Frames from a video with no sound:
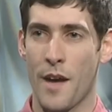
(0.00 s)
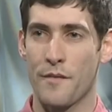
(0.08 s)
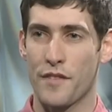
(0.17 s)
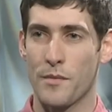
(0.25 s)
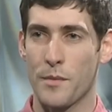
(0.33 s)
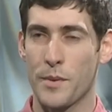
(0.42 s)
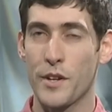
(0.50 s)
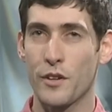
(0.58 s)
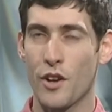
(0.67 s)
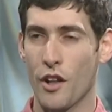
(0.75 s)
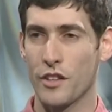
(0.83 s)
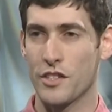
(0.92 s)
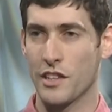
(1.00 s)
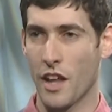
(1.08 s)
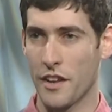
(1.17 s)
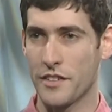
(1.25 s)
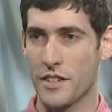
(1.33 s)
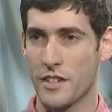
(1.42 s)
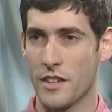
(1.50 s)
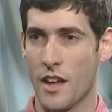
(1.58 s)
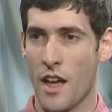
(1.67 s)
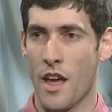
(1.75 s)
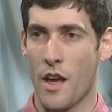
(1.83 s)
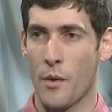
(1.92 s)
I'm from Imperial College London,
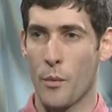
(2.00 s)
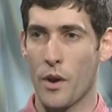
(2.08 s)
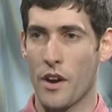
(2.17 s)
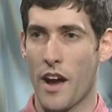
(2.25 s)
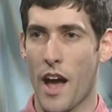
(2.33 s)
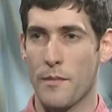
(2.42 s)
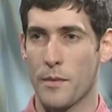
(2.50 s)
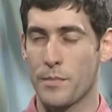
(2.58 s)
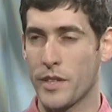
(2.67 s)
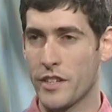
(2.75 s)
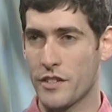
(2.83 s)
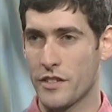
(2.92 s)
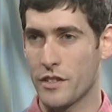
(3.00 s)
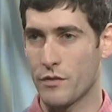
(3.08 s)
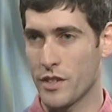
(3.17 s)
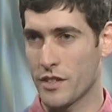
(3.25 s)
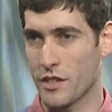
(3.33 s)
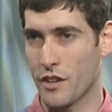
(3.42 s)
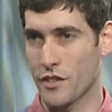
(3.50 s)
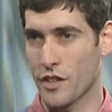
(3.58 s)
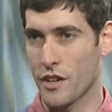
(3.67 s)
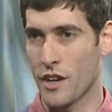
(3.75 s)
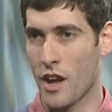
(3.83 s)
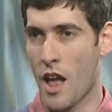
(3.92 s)
where I'm a PhD
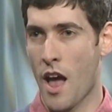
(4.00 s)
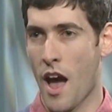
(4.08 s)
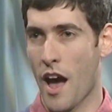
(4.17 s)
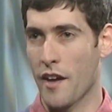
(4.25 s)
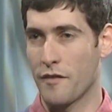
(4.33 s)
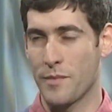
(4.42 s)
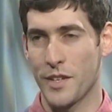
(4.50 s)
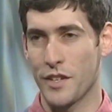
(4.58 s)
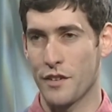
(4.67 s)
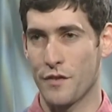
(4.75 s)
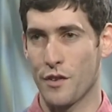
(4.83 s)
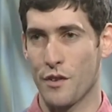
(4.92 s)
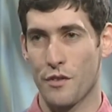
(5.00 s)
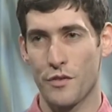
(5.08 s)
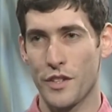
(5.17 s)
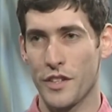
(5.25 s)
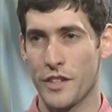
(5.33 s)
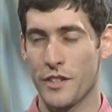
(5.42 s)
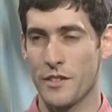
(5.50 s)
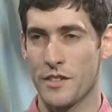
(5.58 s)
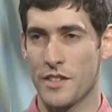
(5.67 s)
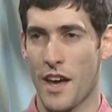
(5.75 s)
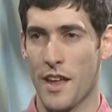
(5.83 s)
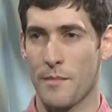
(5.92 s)
researcher. I've been here for 3
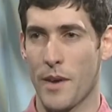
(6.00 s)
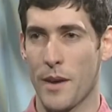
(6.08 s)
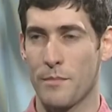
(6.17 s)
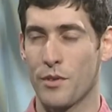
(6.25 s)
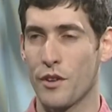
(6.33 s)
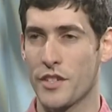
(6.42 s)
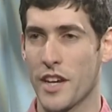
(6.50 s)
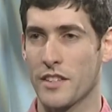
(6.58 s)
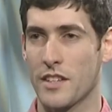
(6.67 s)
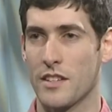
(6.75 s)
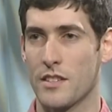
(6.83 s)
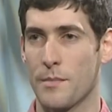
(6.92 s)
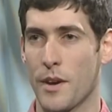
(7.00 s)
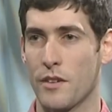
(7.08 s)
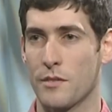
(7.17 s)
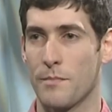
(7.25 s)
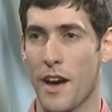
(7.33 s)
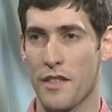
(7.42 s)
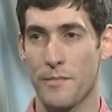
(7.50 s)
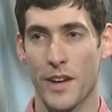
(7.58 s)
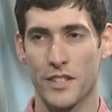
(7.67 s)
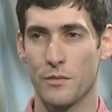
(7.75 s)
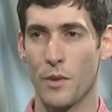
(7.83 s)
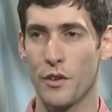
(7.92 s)
years, and my project is about
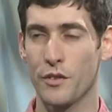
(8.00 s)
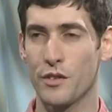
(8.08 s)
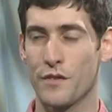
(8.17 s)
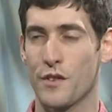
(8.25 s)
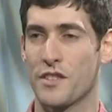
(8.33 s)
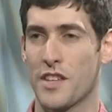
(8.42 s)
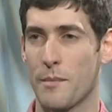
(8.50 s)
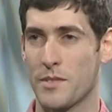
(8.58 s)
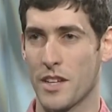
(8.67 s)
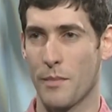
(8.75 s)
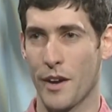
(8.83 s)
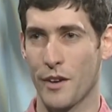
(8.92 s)
mathematical models for stem cell